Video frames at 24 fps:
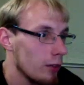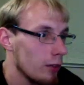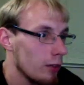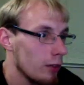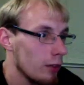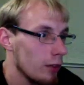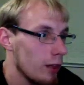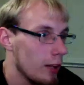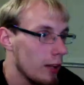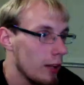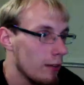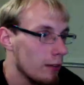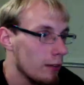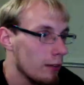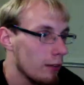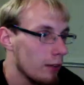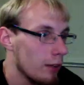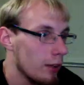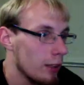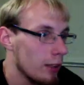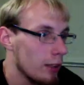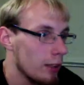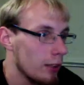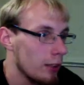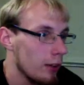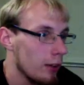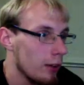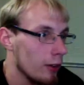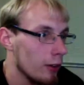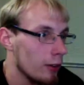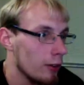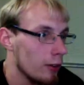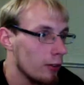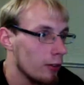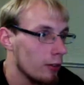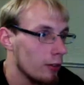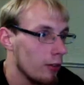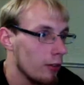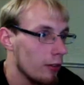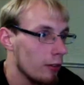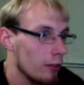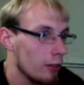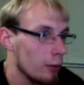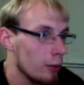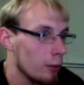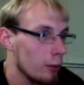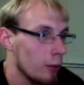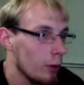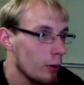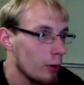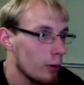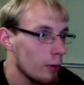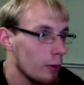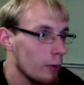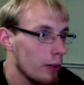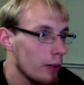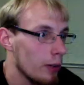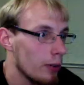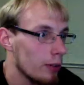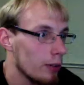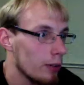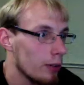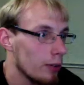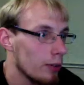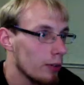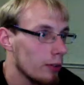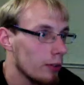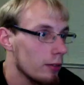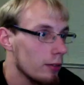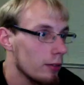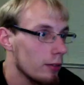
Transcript: should have a running knowledge of every quote in The Matrix.